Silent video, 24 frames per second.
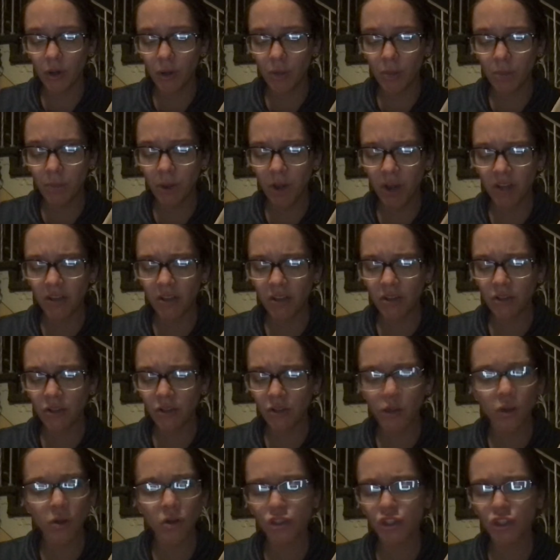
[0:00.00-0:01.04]
But
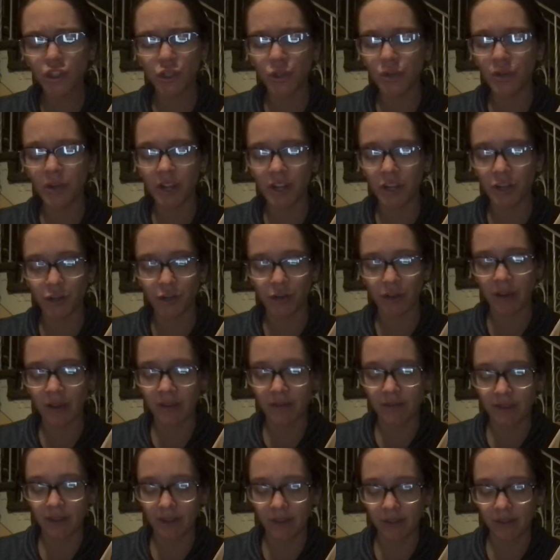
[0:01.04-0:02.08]
you don't shoot at your
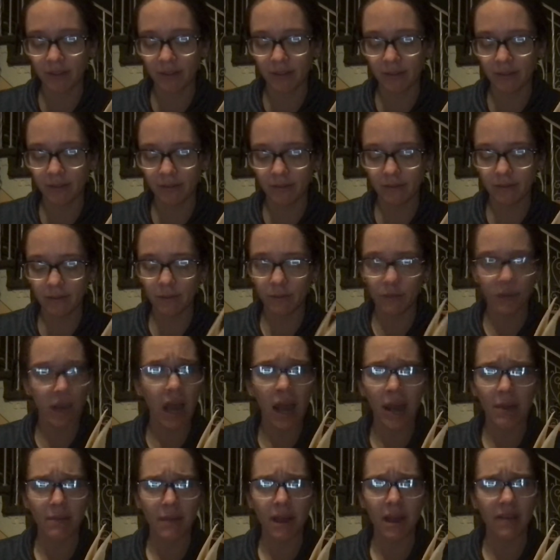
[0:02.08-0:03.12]
grandfather.
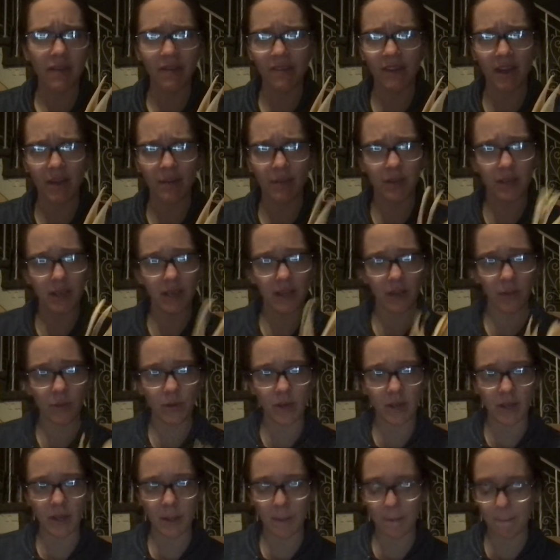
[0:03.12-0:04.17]
Not in my family,
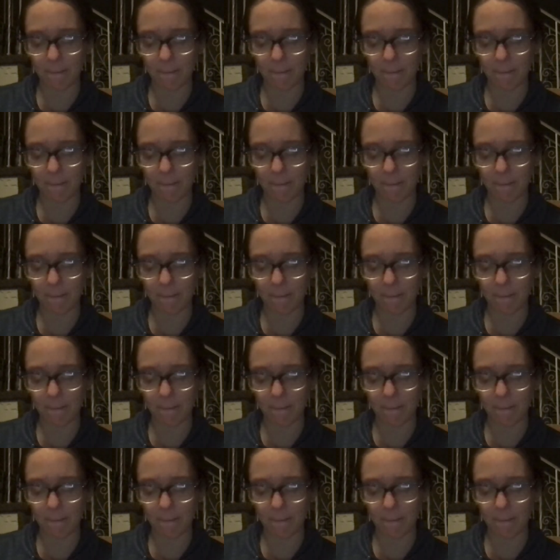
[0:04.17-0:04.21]
anyway.